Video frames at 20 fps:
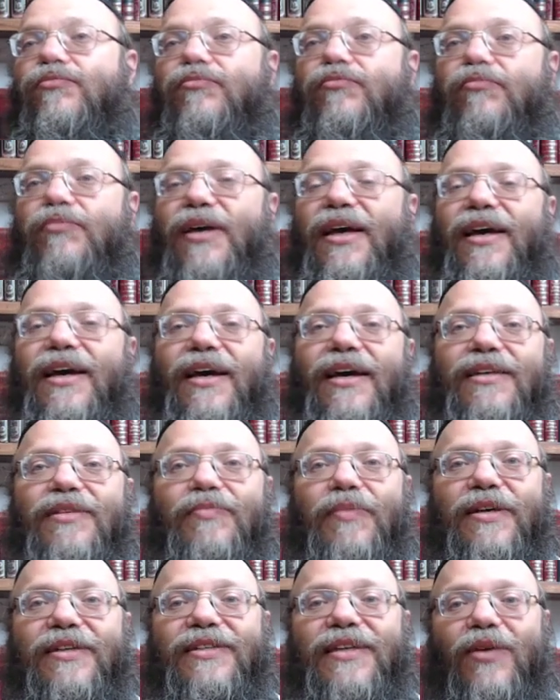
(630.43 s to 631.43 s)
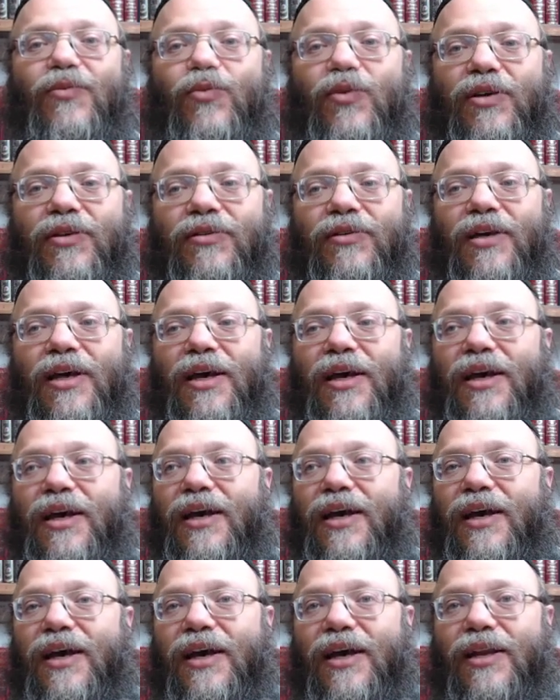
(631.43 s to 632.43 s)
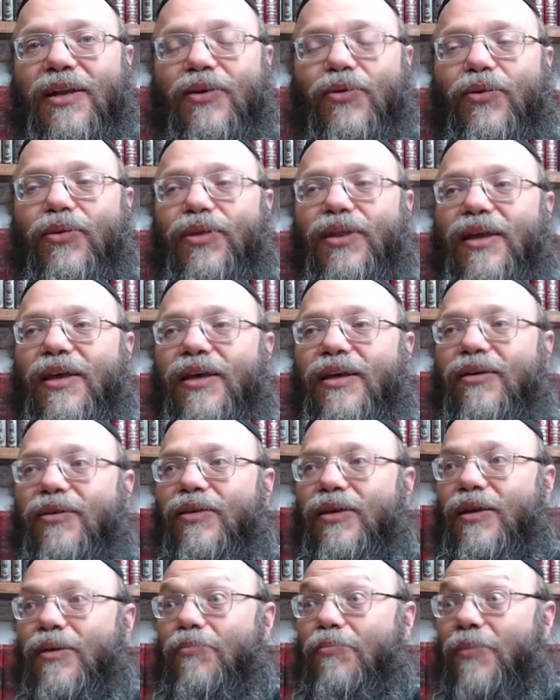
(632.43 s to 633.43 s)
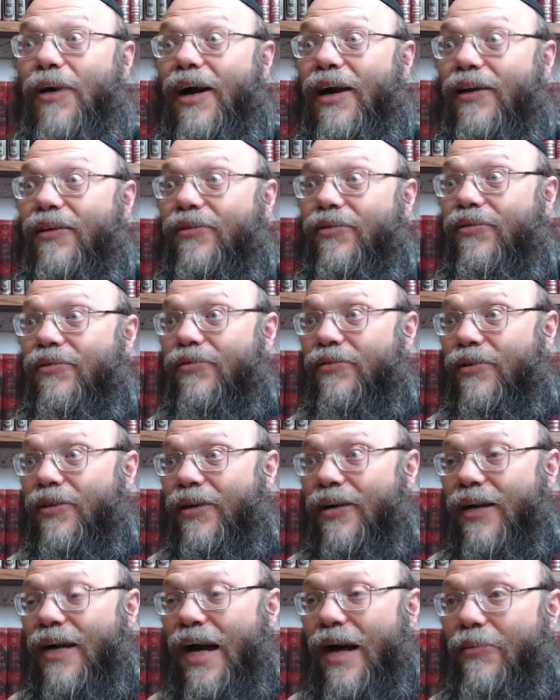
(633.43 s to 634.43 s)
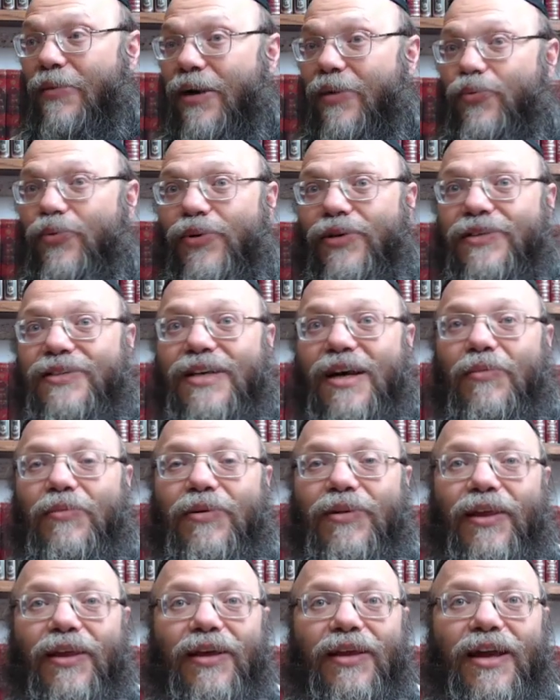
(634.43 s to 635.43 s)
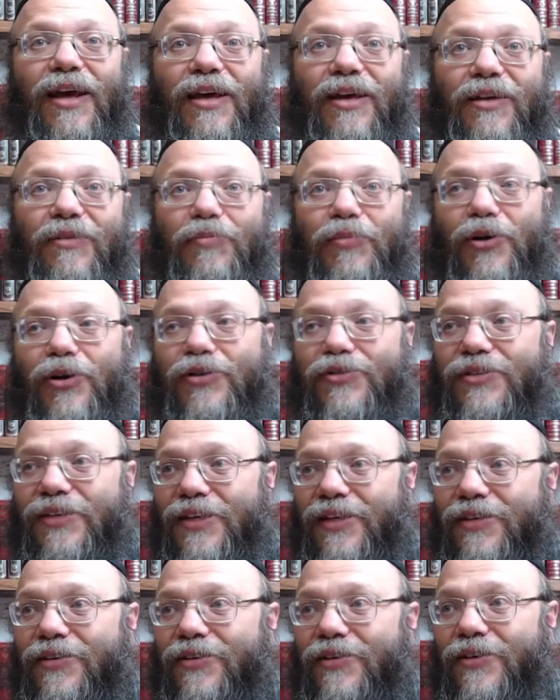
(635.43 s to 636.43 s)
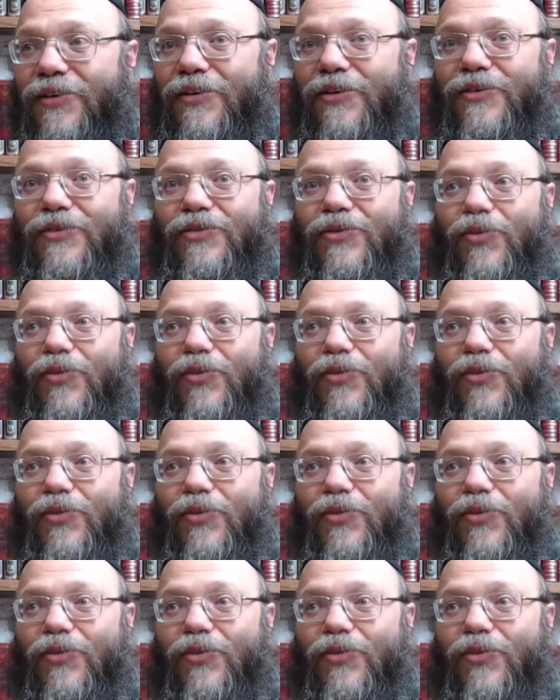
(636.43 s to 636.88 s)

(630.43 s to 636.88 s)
be a guest by someone and you think he might come up with something like parsley, so